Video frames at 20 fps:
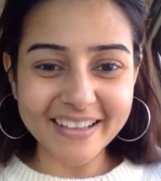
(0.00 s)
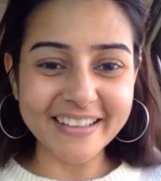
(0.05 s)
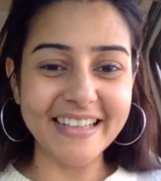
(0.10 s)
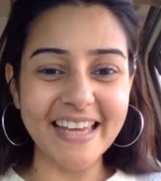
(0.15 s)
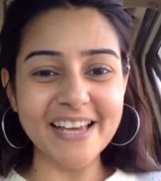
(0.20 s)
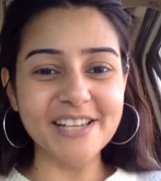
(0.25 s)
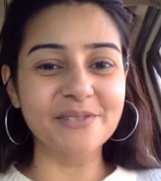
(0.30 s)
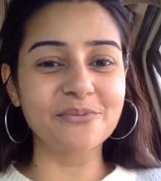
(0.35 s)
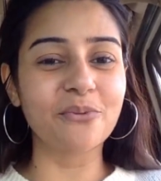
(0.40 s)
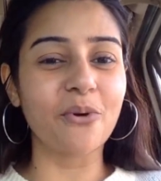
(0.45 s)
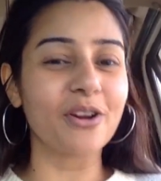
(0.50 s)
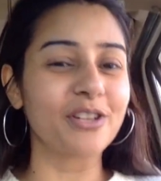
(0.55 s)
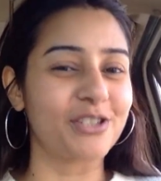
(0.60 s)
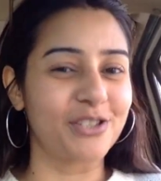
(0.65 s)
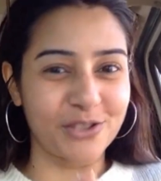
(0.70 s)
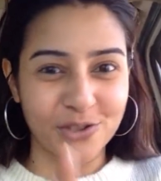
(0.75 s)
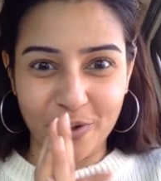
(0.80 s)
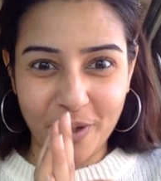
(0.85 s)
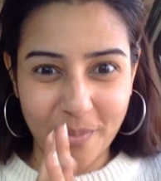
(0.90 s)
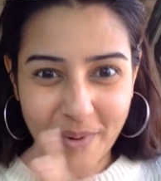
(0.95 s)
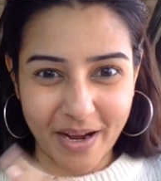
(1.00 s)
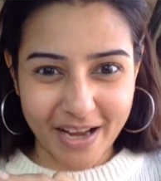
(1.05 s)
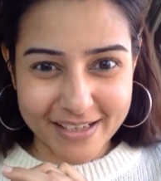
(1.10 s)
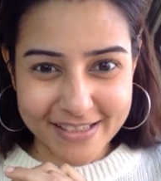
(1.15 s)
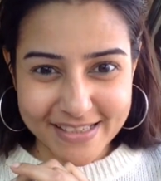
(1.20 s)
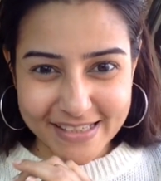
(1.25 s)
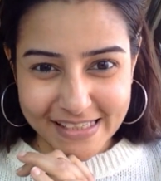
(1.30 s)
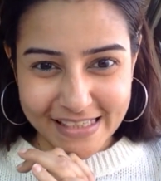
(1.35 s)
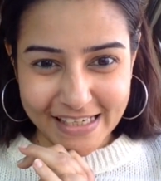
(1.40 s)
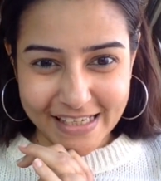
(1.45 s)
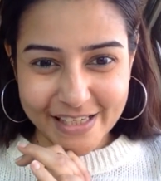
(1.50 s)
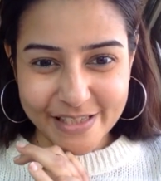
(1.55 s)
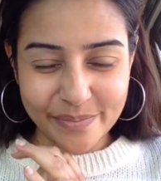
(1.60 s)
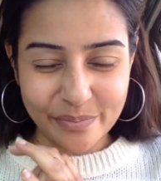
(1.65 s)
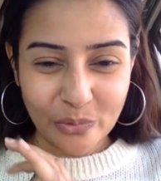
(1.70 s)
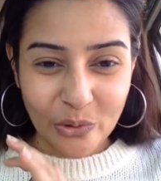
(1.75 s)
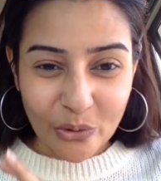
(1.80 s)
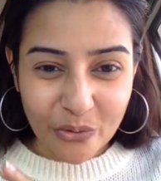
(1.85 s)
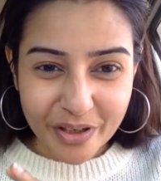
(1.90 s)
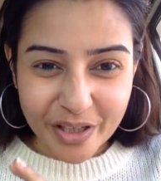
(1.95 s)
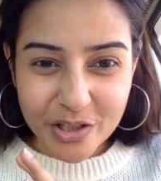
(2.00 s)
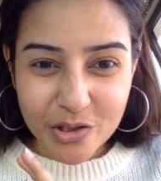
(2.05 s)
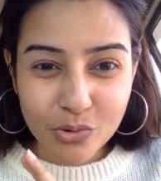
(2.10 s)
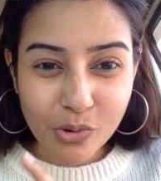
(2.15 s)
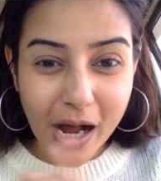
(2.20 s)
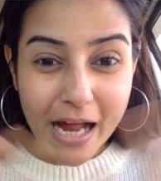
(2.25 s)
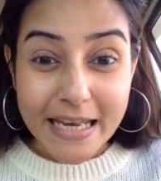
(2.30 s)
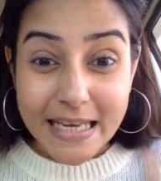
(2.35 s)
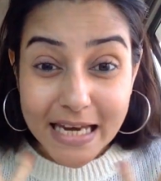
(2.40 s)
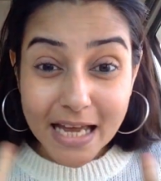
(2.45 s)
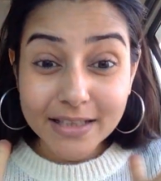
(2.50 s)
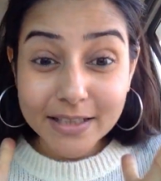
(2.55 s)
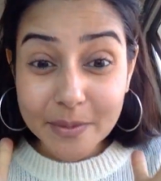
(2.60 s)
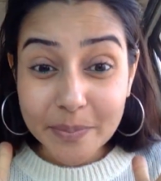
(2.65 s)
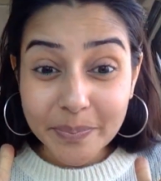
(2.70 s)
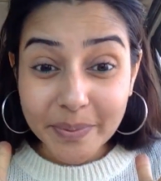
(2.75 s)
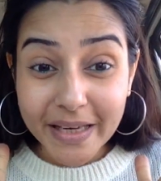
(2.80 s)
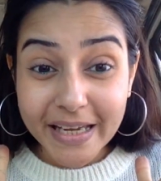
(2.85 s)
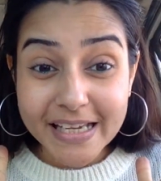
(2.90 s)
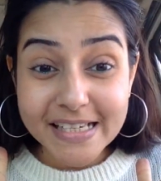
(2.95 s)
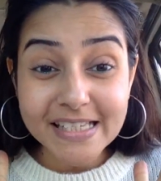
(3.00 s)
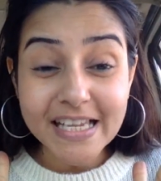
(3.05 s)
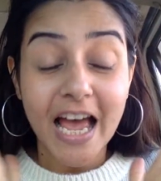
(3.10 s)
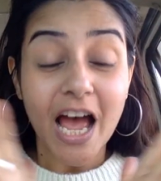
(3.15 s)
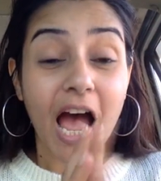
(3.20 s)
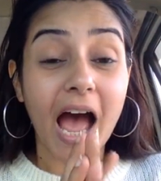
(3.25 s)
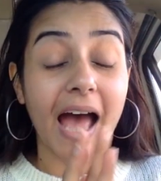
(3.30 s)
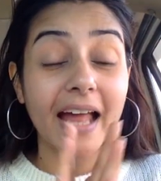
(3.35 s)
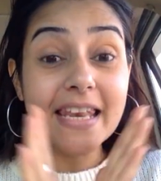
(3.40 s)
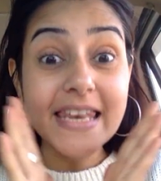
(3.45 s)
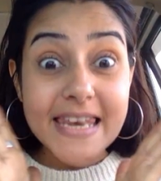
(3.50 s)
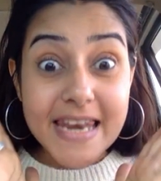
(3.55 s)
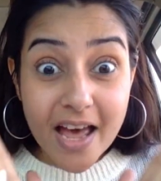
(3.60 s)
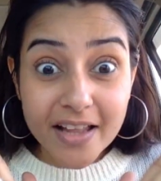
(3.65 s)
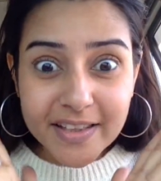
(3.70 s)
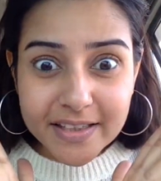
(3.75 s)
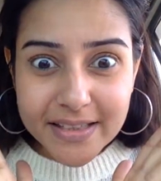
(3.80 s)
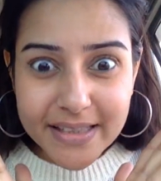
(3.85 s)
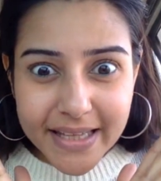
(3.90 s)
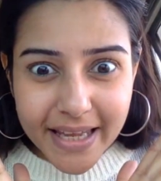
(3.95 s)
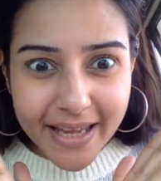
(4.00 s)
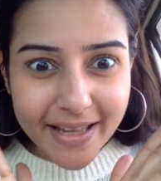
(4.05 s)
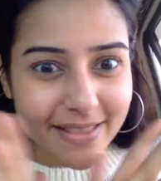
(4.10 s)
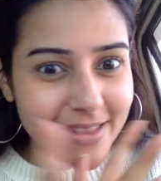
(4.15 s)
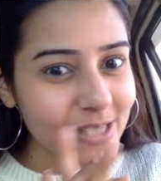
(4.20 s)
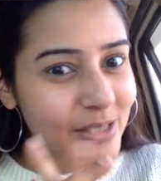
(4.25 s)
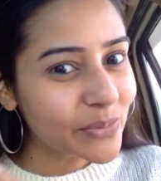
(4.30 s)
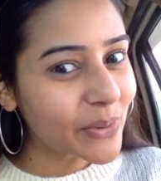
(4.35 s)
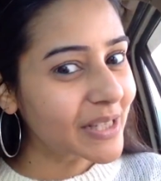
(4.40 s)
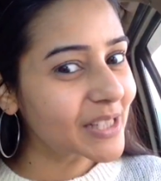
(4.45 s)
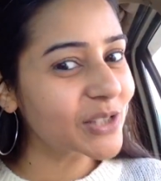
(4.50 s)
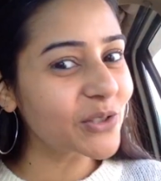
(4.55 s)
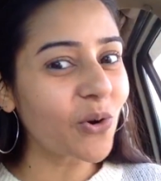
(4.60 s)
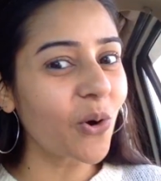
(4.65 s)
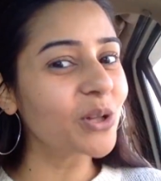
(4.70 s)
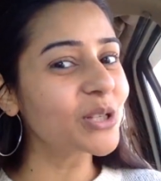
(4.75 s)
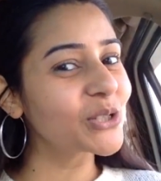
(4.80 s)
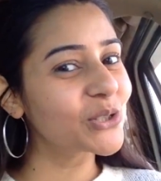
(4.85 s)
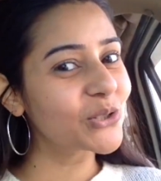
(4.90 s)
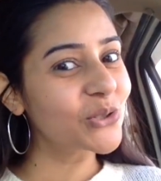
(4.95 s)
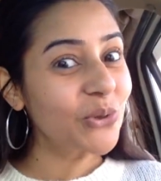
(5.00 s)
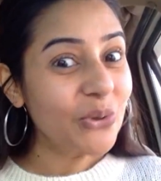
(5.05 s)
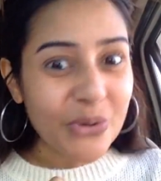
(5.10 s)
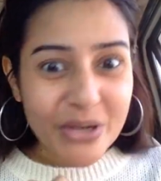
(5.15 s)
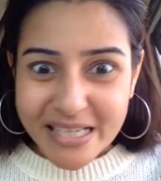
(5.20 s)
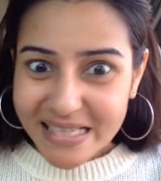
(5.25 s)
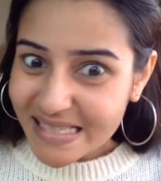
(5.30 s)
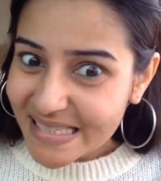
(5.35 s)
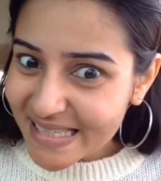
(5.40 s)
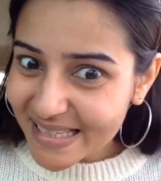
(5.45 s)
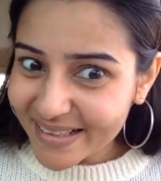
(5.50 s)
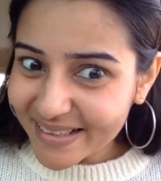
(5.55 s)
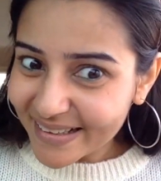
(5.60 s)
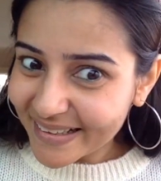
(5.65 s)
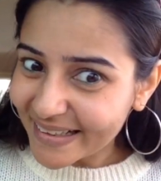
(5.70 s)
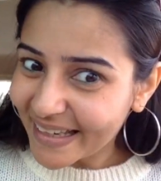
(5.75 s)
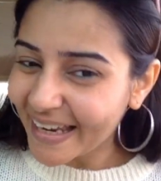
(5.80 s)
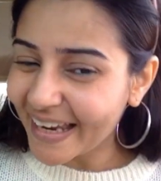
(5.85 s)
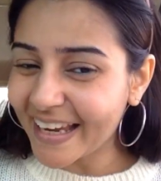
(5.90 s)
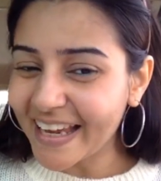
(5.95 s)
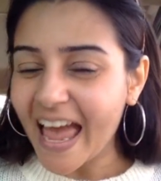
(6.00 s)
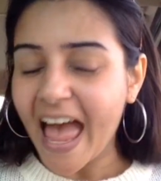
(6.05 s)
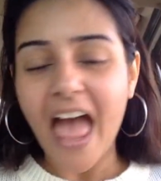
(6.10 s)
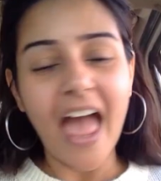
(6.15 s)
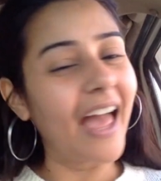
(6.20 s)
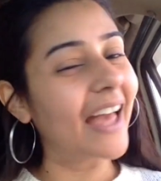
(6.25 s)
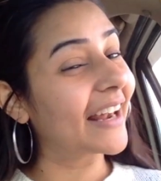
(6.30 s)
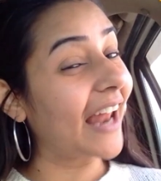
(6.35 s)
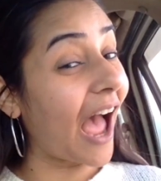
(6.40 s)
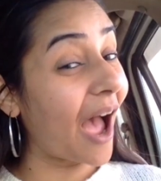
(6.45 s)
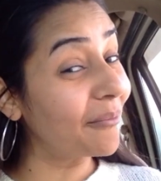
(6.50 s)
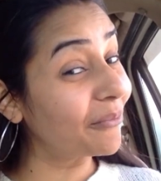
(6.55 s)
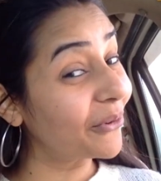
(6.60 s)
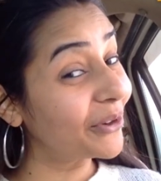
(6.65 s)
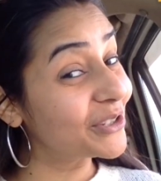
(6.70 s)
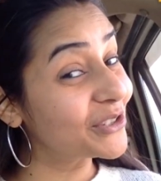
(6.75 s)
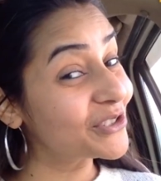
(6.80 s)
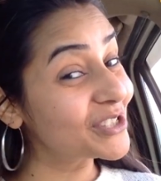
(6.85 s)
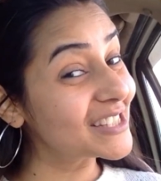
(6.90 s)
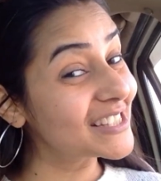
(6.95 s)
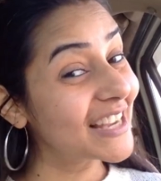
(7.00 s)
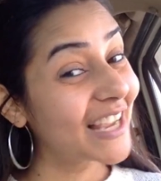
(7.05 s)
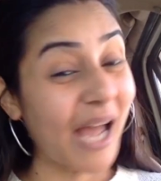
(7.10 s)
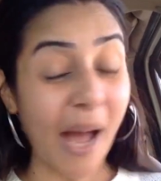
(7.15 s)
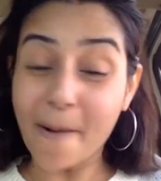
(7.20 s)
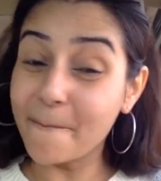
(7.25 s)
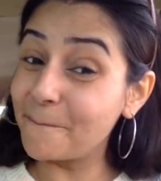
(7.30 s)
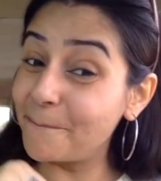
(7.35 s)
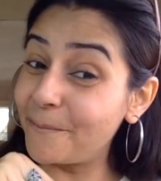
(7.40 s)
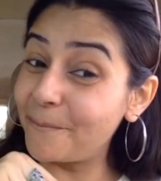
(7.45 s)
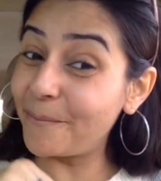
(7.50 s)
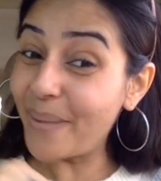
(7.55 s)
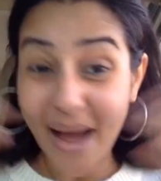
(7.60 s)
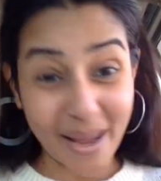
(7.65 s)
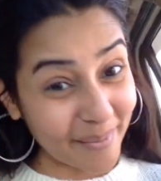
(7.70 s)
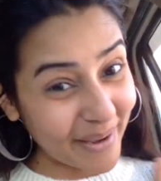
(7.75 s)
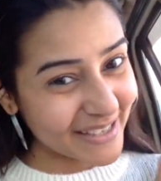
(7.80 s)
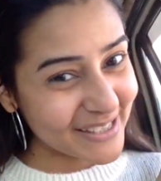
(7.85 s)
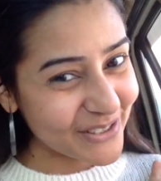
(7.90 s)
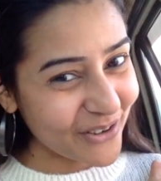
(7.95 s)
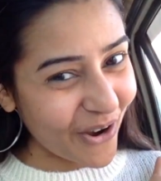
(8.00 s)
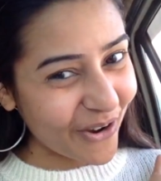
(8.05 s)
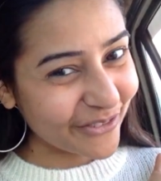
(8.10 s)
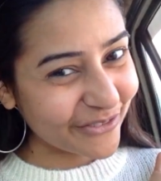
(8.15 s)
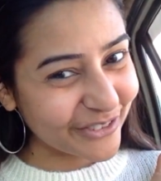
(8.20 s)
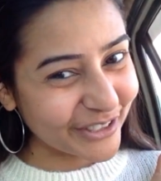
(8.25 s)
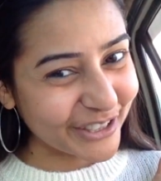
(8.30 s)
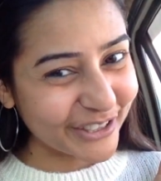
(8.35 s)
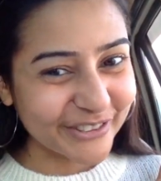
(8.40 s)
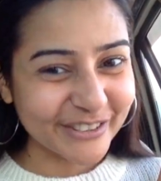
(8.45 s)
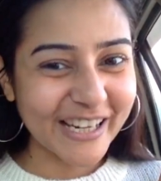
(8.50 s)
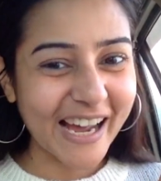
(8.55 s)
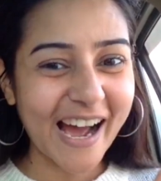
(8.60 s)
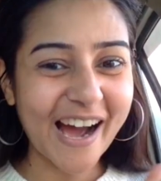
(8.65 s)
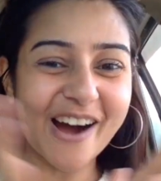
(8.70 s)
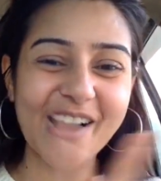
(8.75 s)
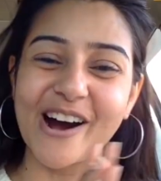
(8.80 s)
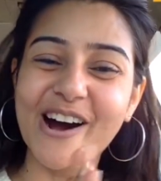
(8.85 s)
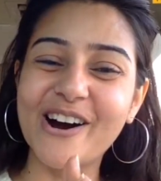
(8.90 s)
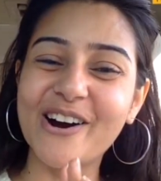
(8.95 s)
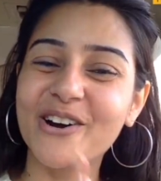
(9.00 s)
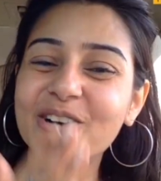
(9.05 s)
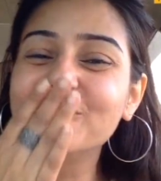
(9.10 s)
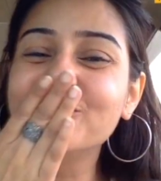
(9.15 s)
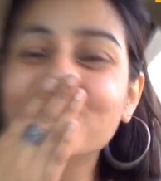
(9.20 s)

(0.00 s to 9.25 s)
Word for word: Guess what? Sonam Aunty is moving to another place, another lake. This one's called Surinsar Lake. And I'm going to sing a bye-bye song for you now.